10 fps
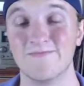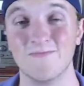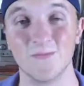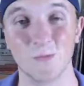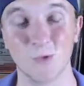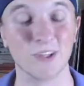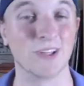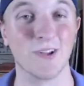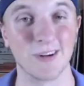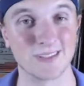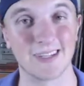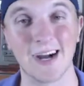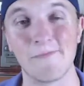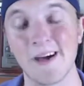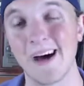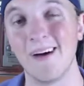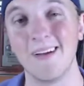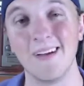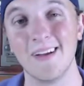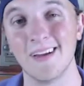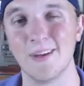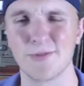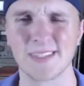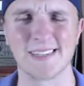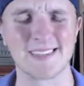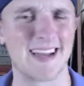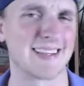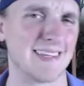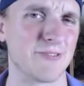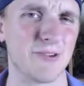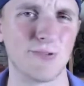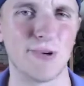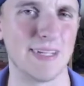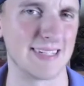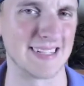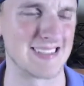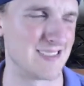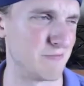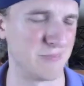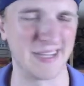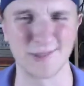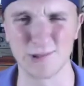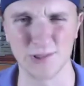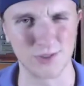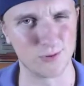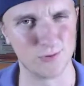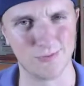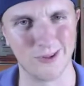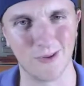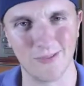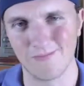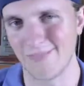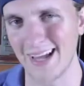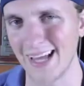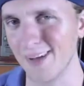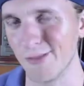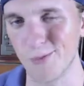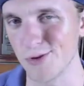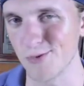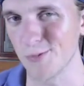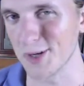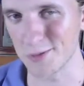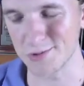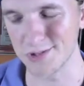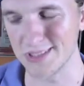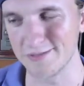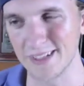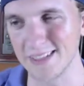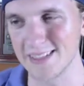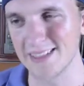really long time now. He was getting sacked left and right against the Bengals, who don't have the most remarkable defense.